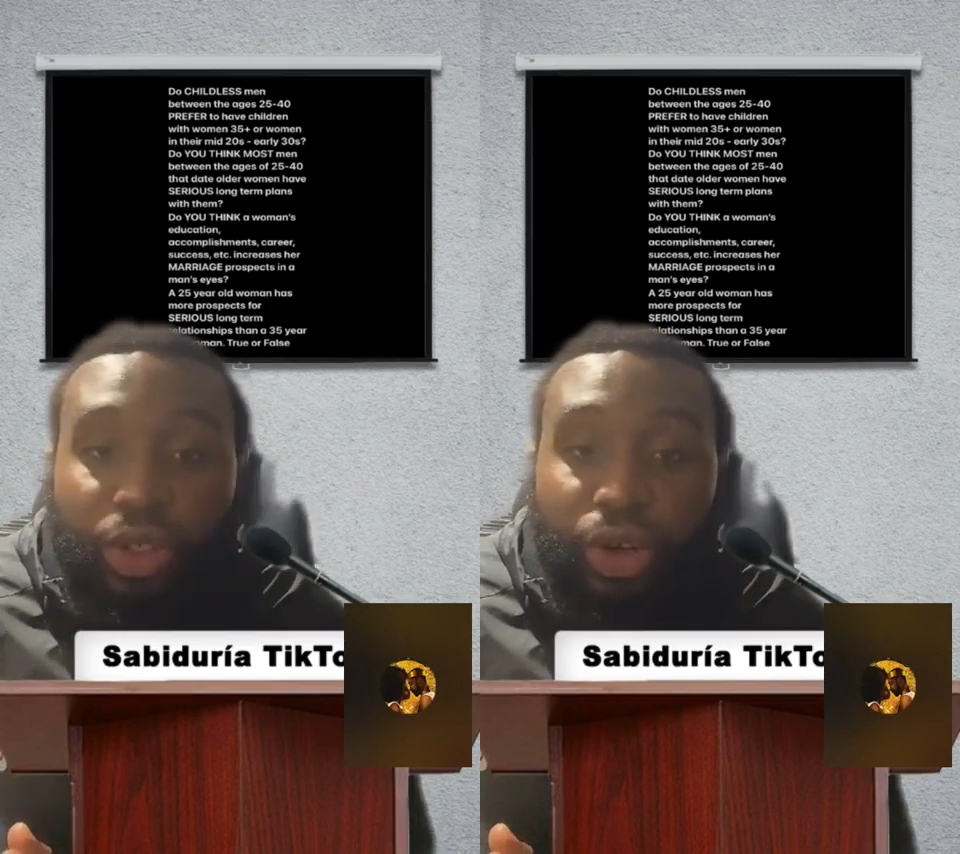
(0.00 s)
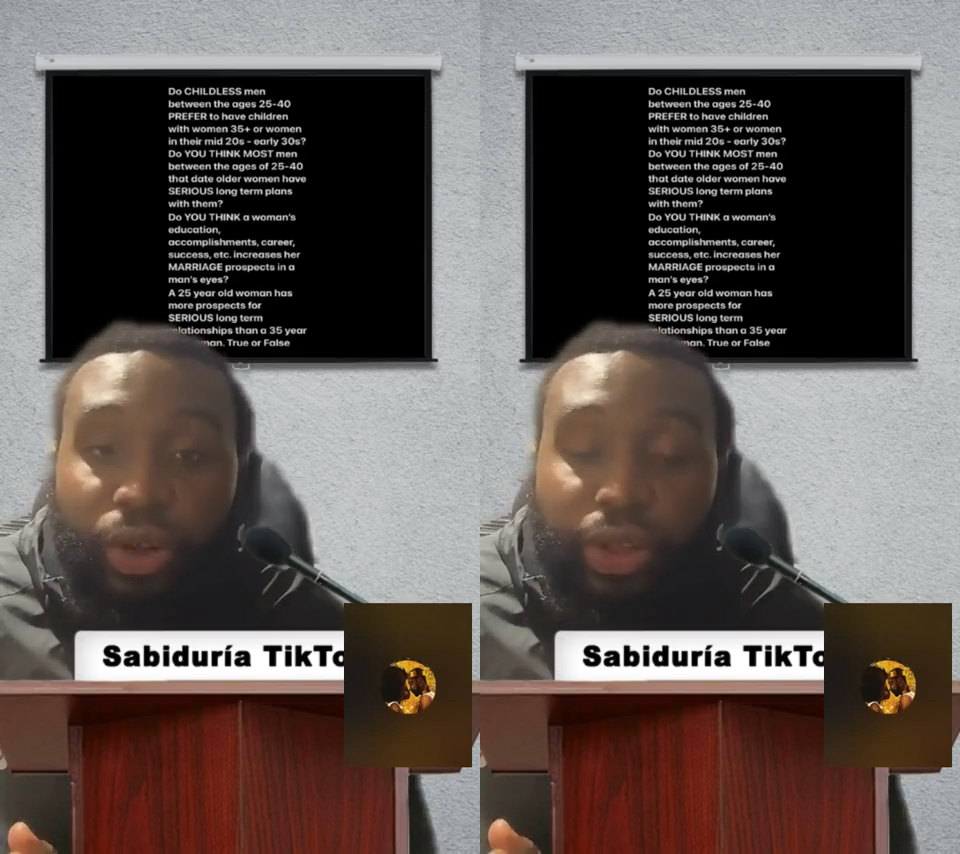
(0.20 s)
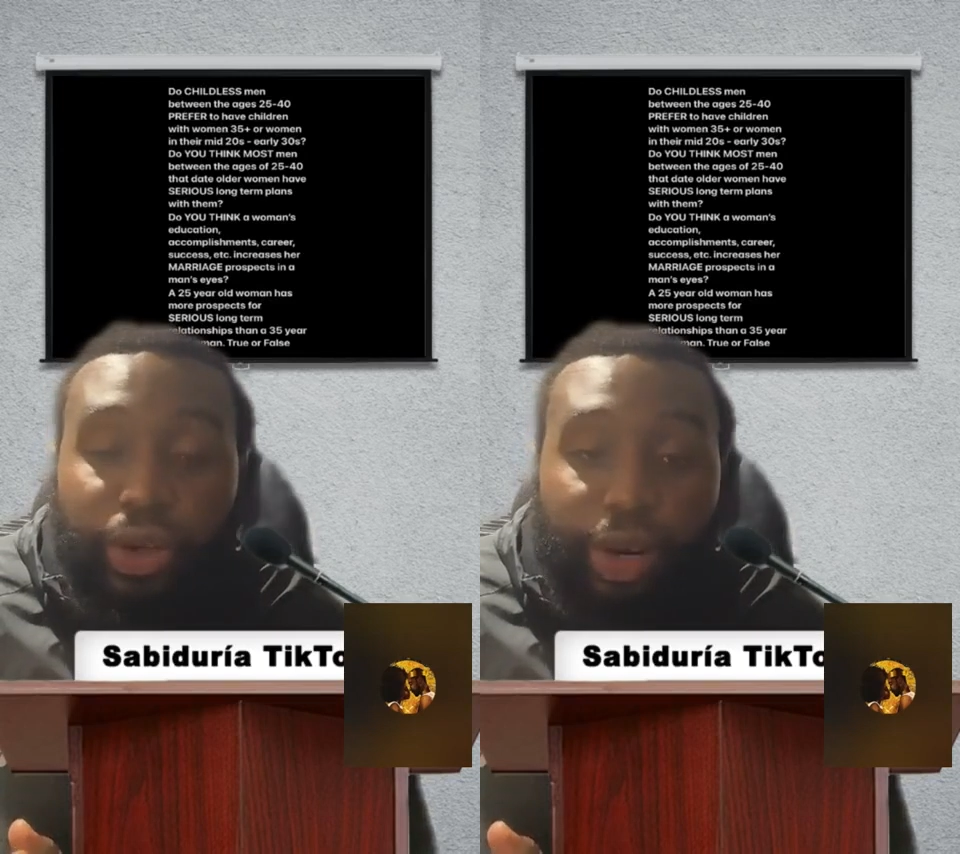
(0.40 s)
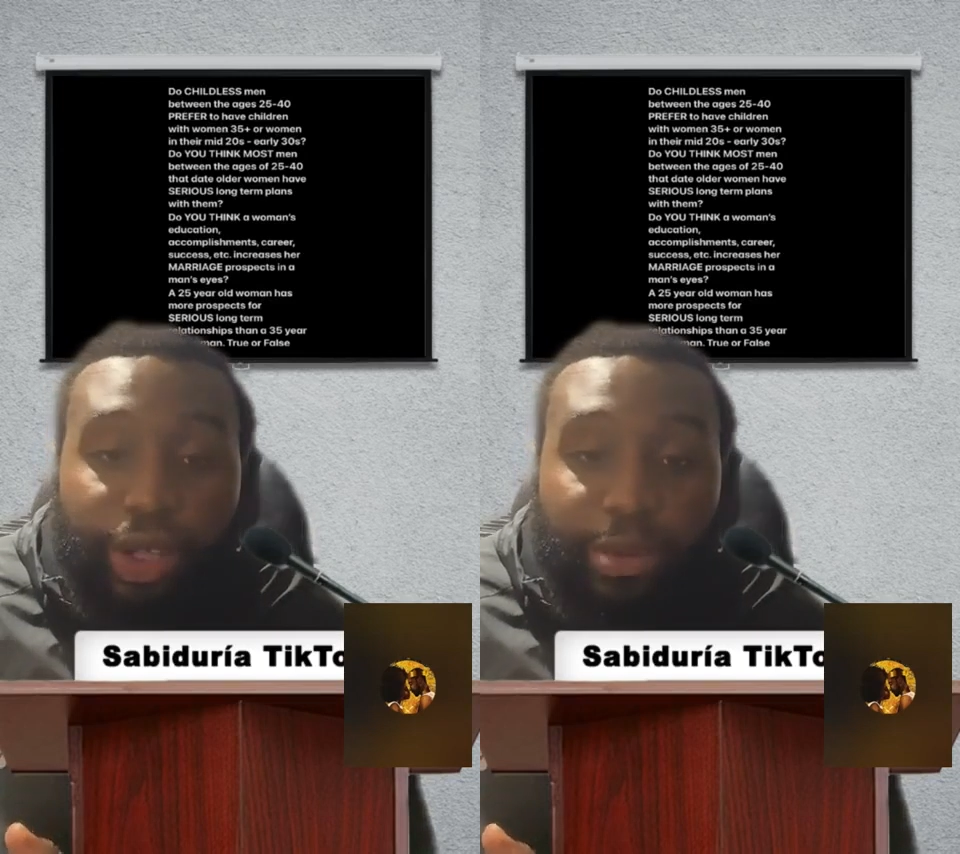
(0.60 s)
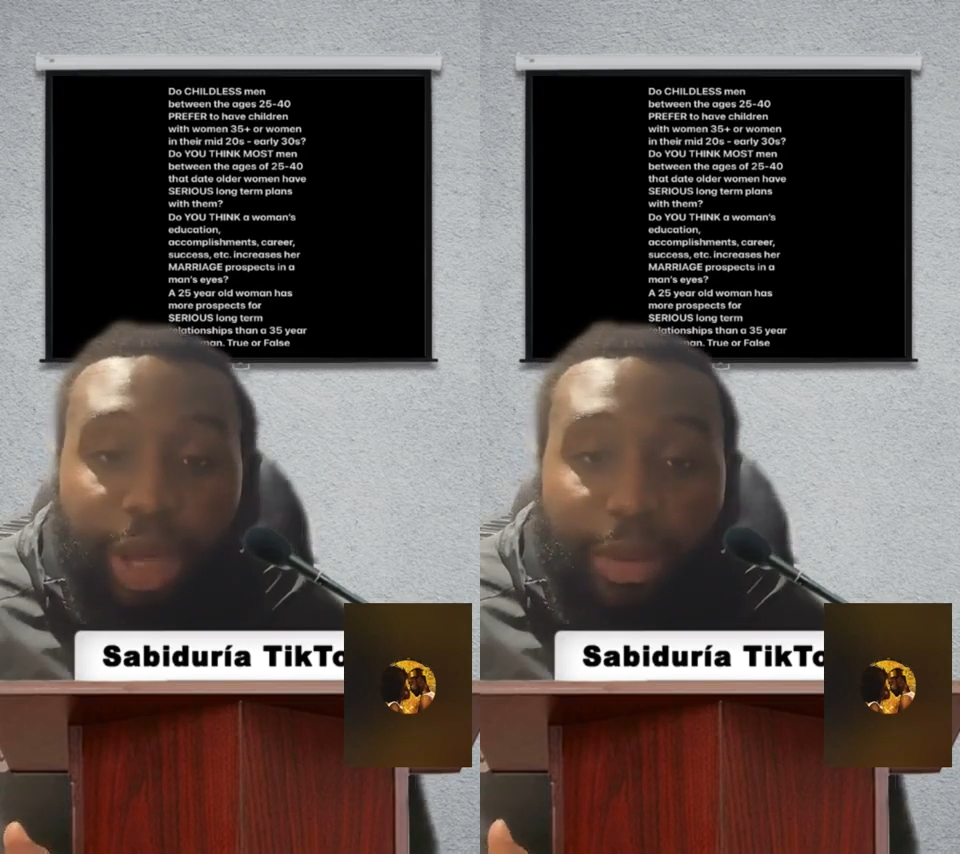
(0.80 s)
early 30s or
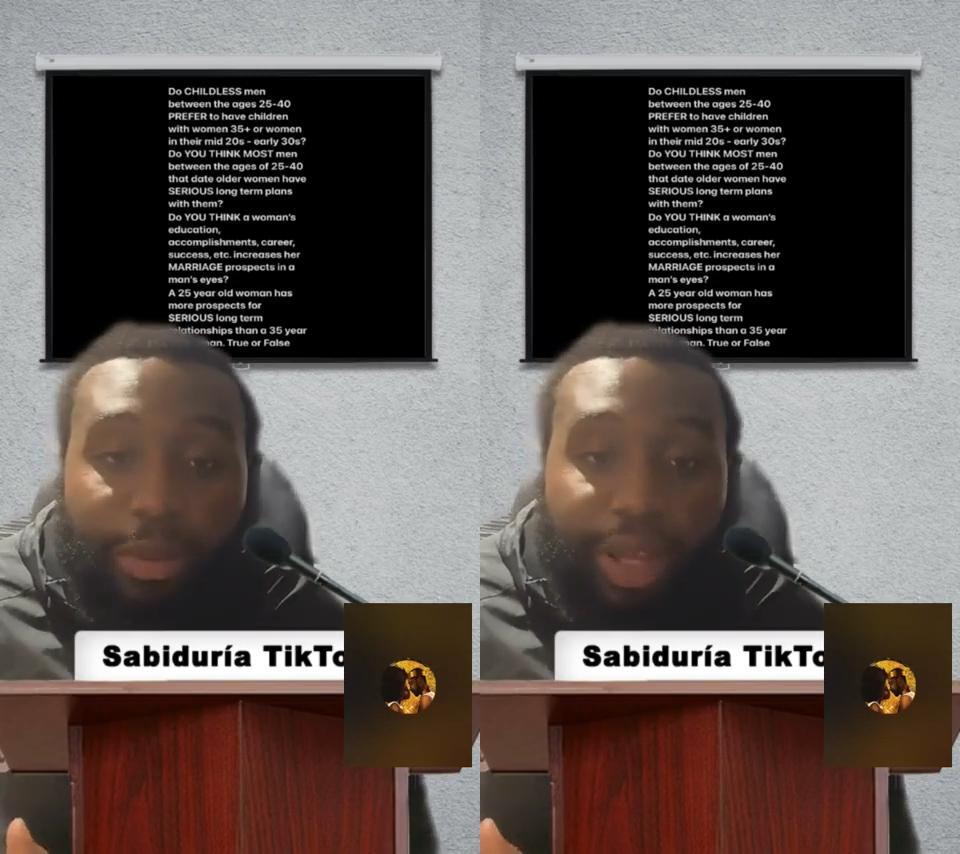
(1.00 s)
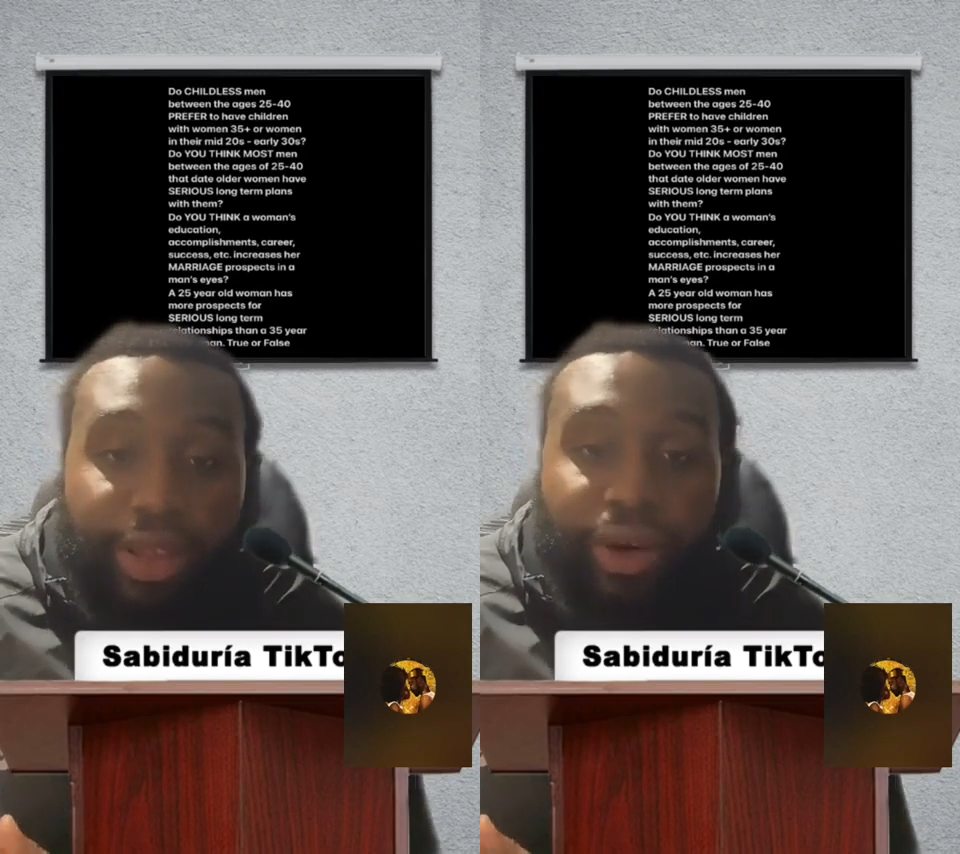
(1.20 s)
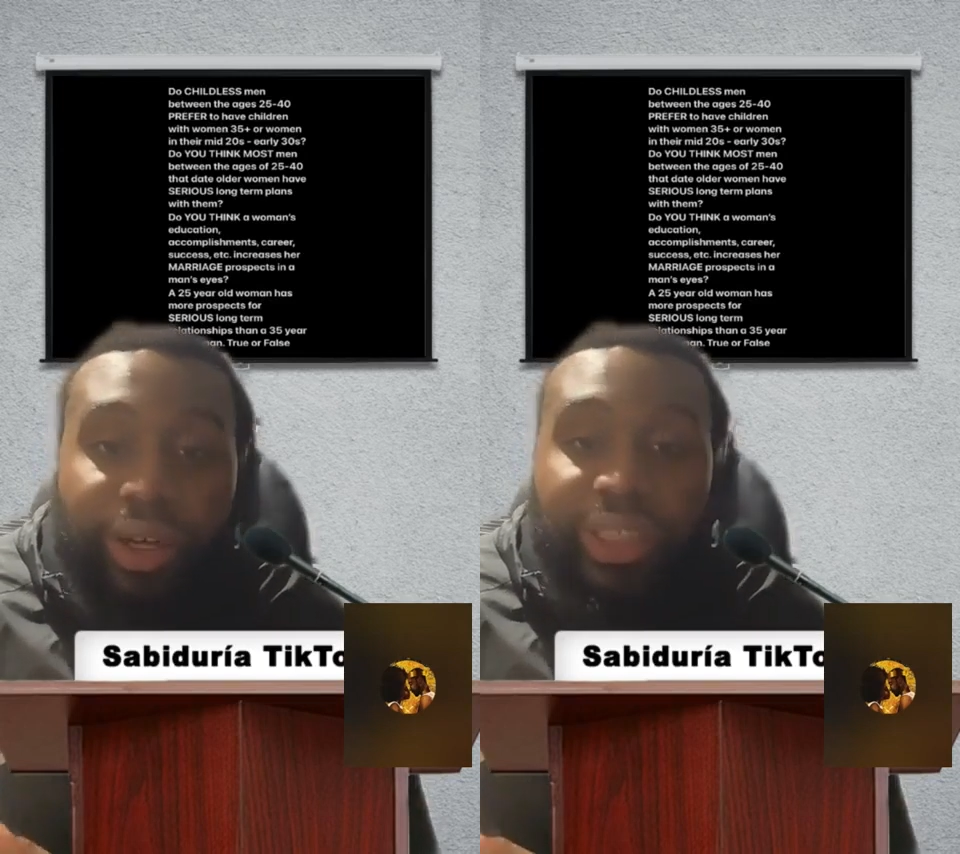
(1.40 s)
maybe mid 30s,